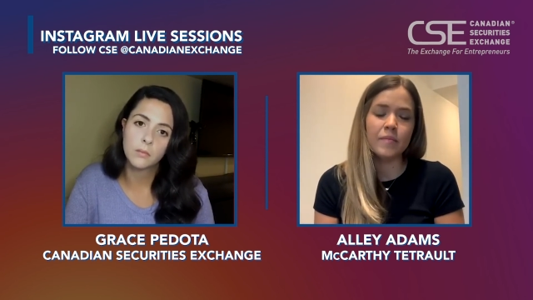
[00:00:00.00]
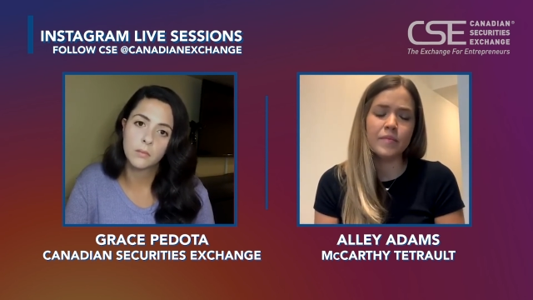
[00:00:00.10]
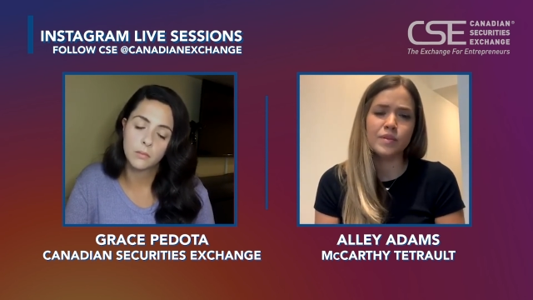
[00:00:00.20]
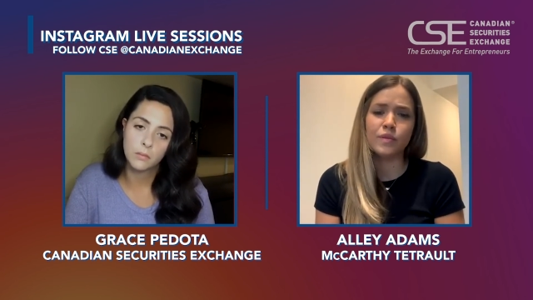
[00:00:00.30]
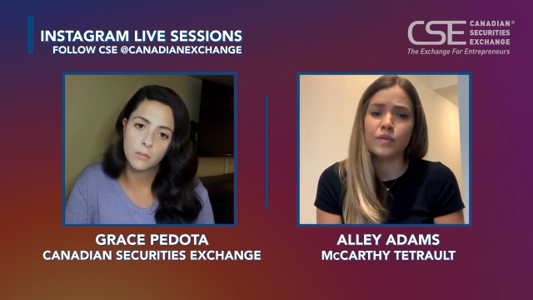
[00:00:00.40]

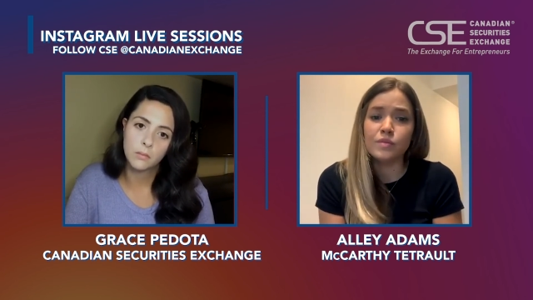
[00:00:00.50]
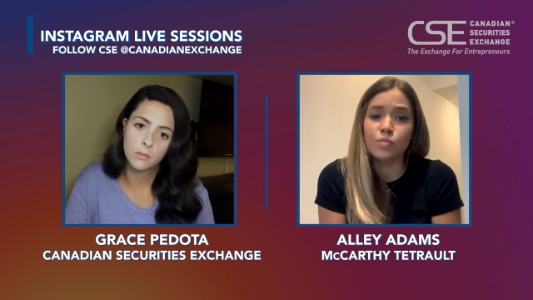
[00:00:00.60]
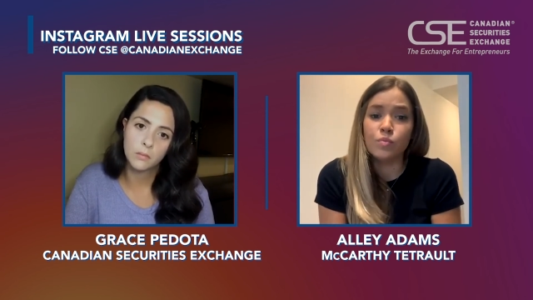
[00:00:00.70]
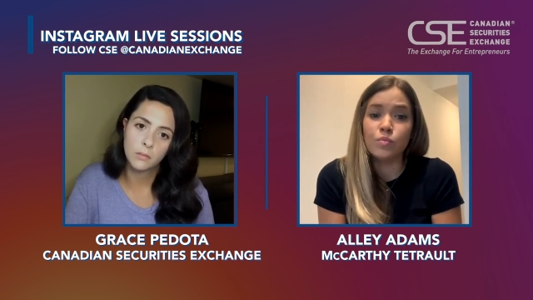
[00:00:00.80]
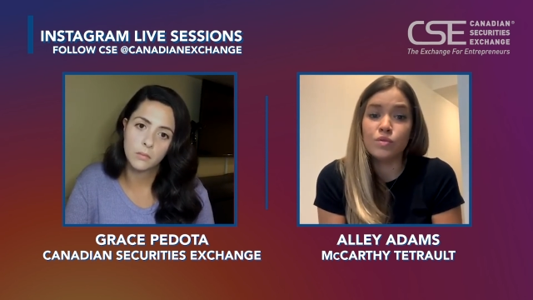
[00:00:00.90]
Speaker 1: So there's
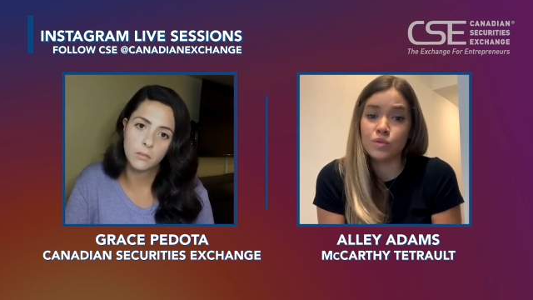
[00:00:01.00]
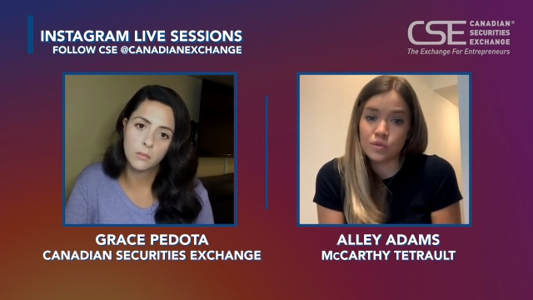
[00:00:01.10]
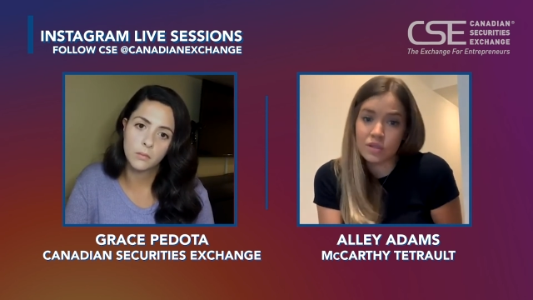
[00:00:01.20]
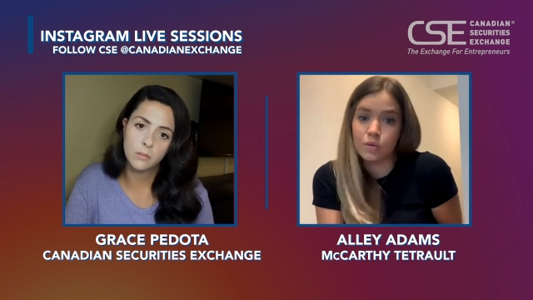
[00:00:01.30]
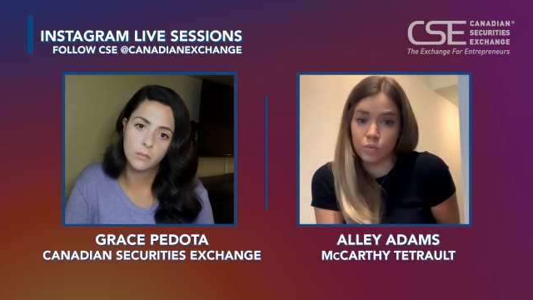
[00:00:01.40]

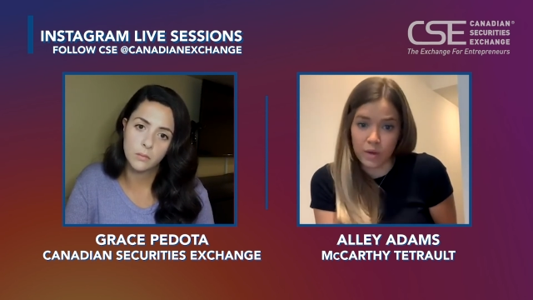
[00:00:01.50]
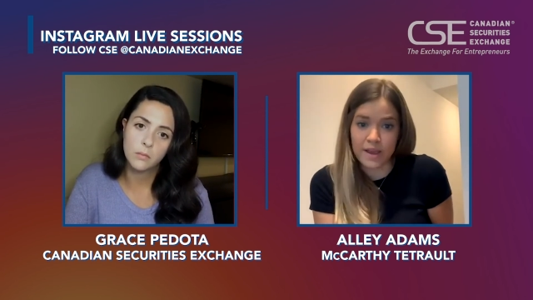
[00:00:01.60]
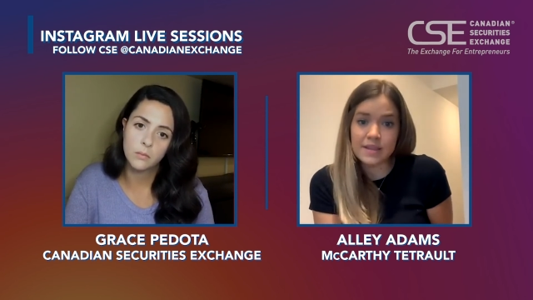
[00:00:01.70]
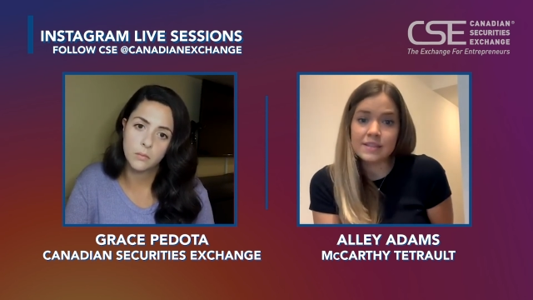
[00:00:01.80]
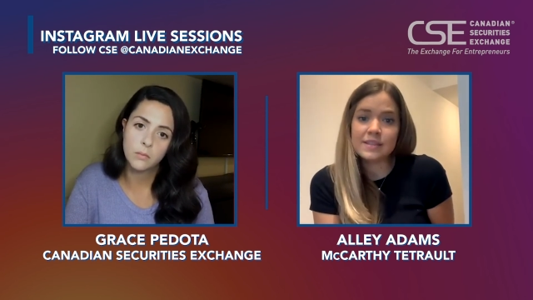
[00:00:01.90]
certainly
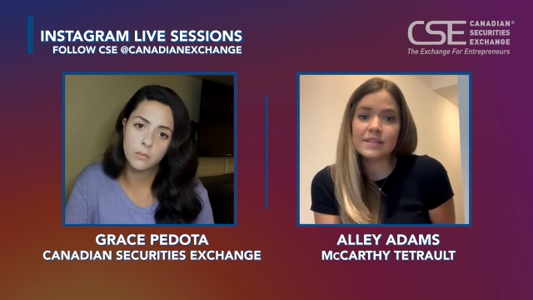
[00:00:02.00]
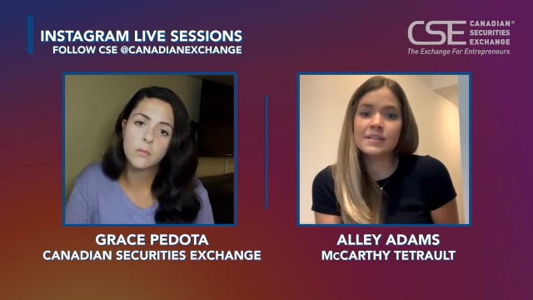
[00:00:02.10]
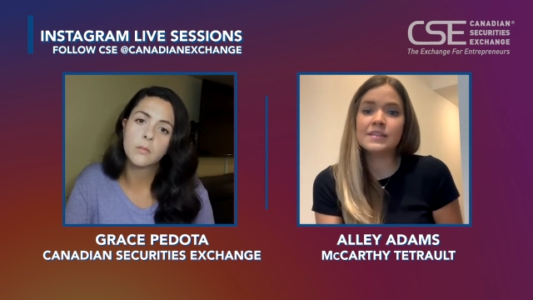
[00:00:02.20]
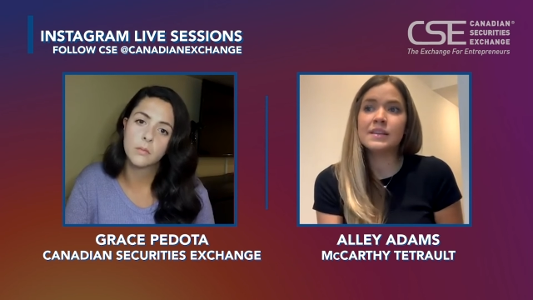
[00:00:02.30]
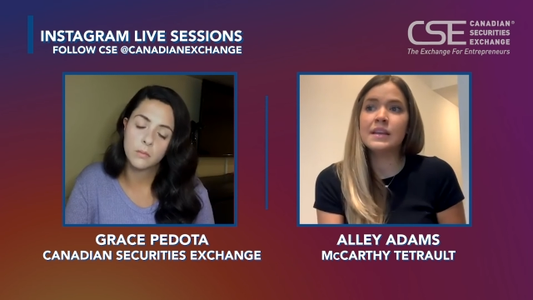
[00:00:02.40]

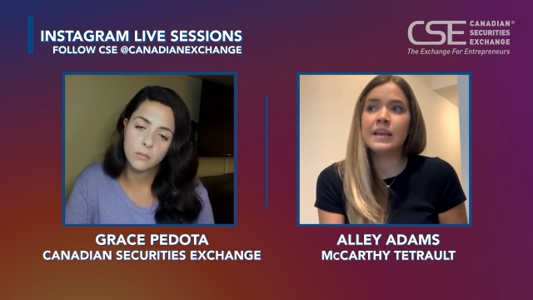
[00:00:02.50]
risks.